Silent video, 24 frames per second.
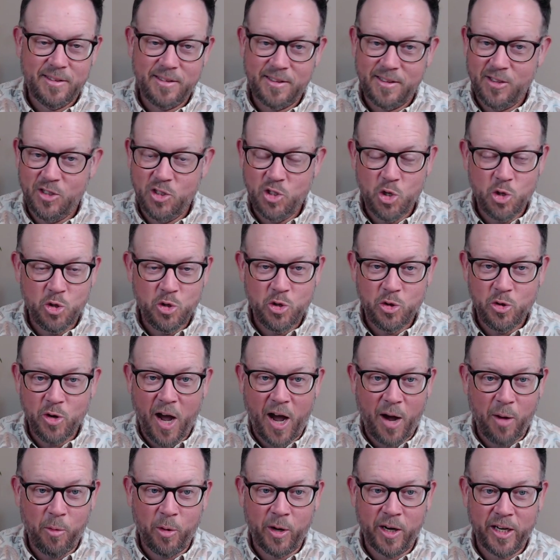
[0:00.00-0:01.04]
you do
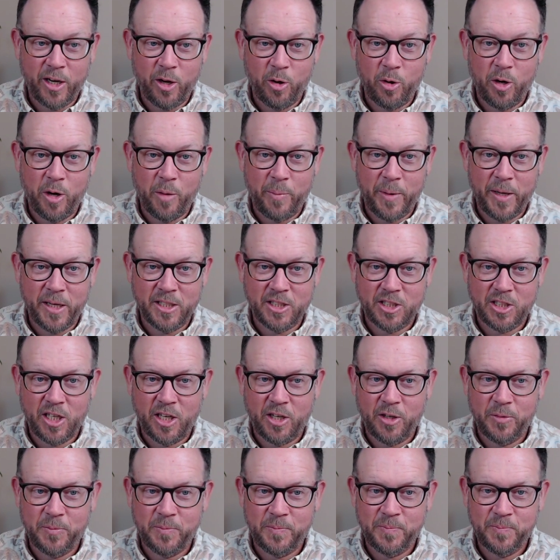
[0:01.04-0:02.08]
not want to go to a pin
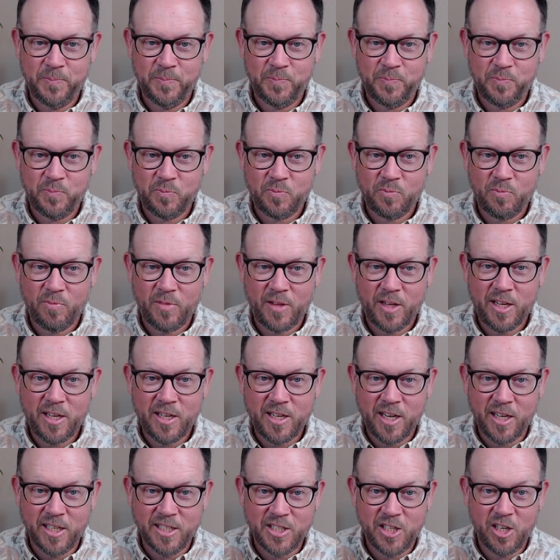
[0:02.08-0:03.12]
show
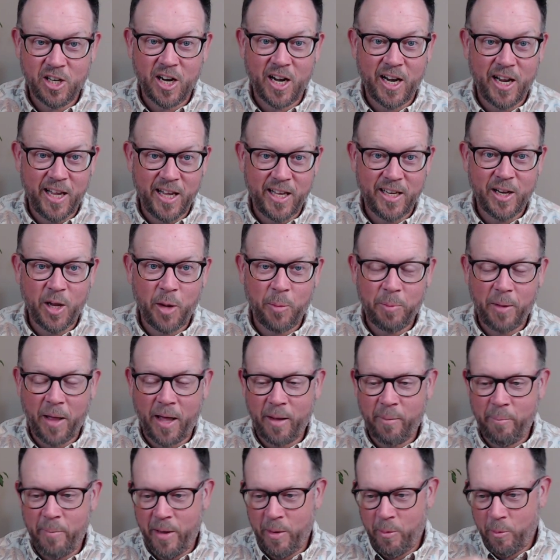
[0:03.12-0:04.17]
because you're going to end up
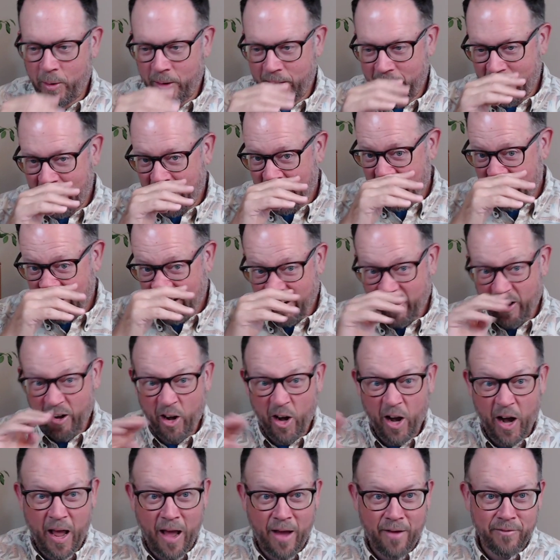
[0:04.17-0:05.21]
like me one day and you're
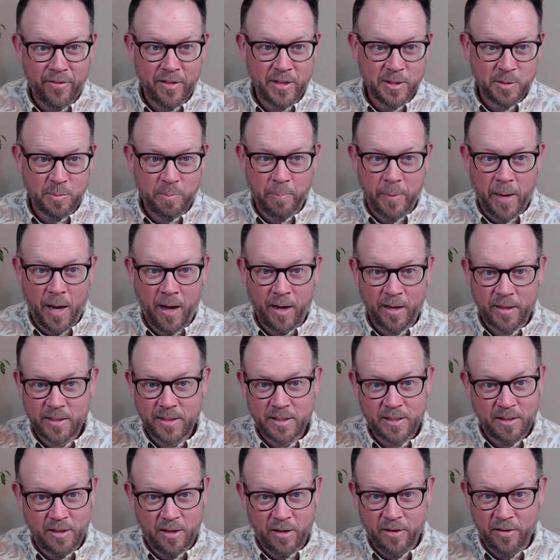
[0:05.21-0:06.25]
going to have this
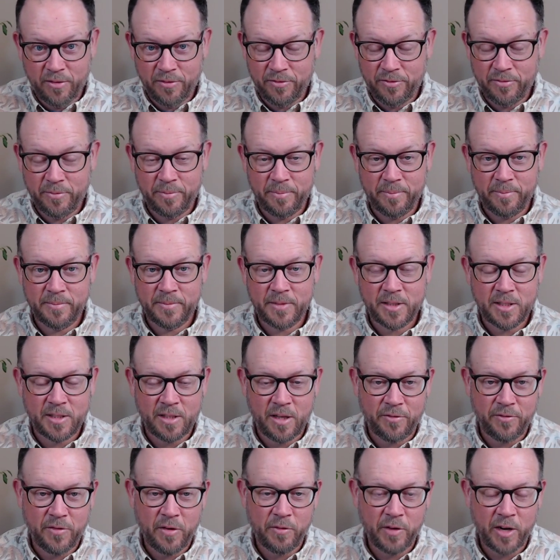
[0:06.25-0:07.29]
box of
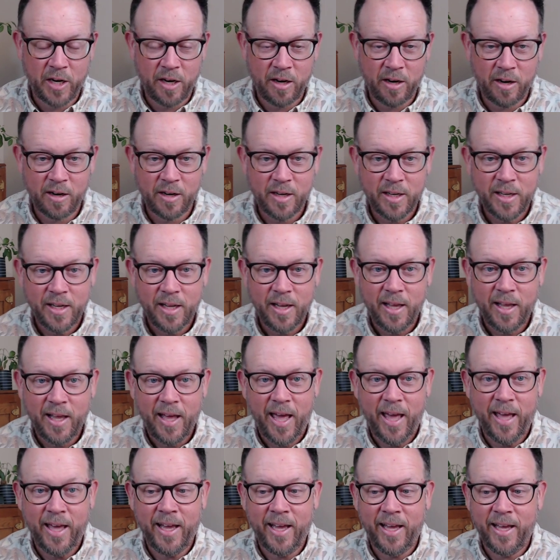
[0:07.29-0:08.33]
stuff over here.
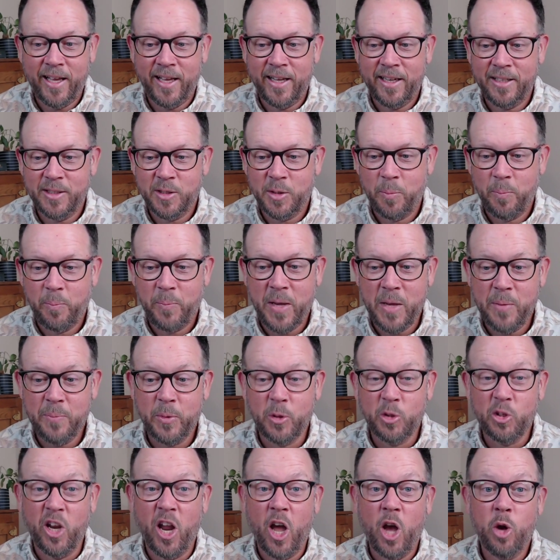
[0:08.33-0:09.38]
And
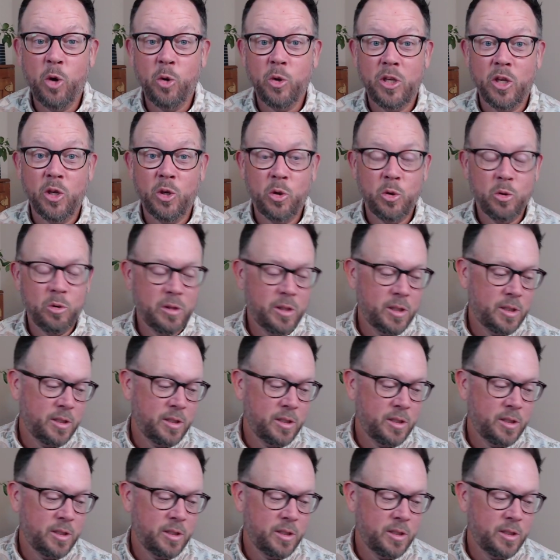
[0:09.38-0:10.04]
people know you